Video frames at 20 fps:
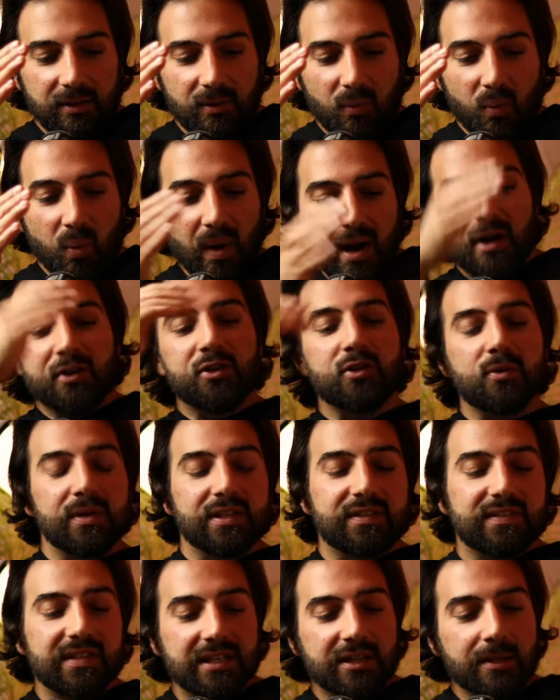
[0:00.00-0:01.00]
where do
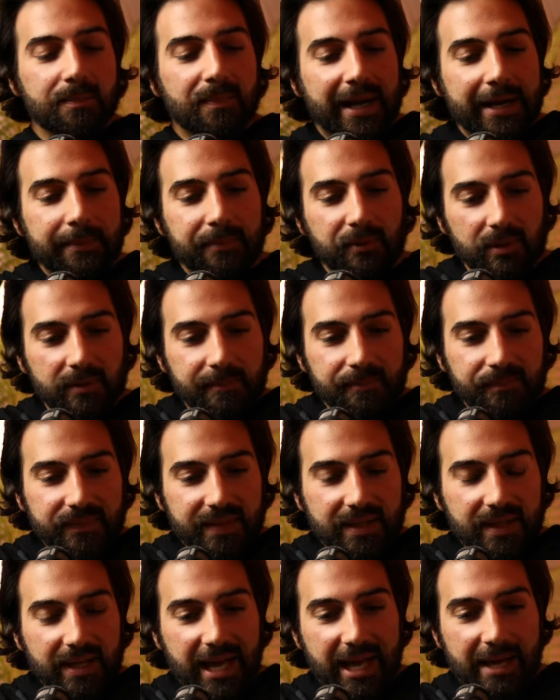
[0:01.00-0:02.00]
we see in the Bible
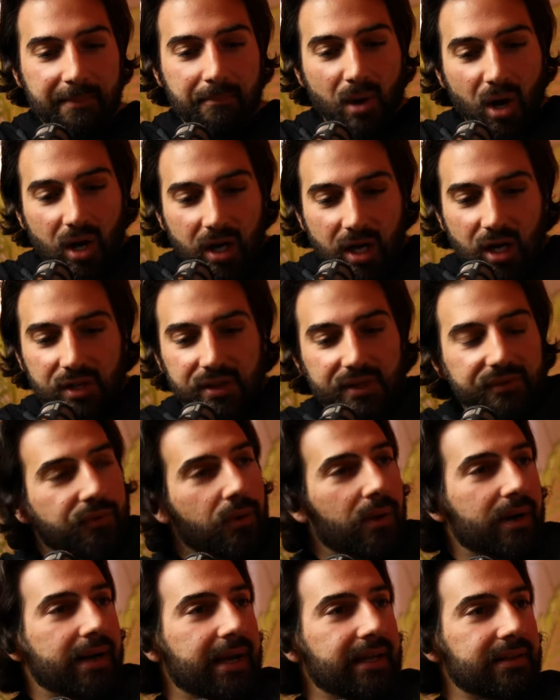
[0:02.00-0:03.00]
a mark on the
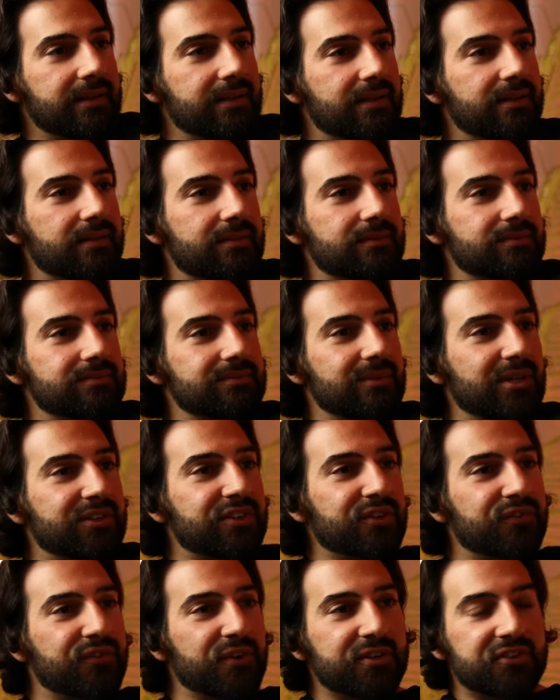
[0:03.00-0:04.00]
forehead? What's
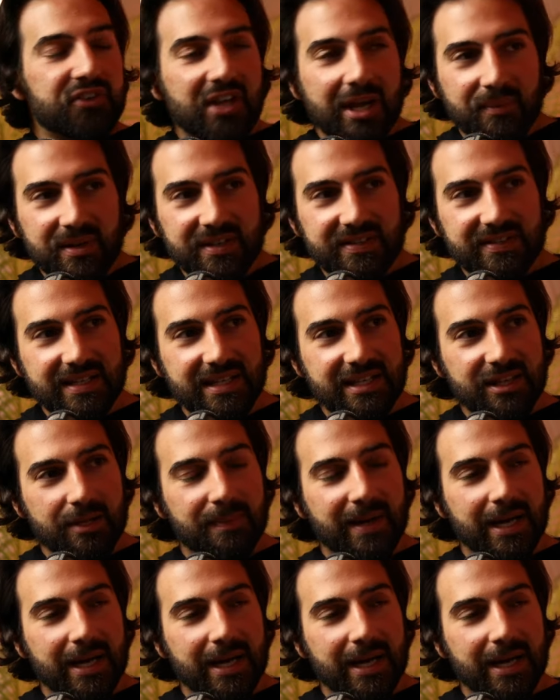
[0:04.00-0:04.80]
the first time we see in the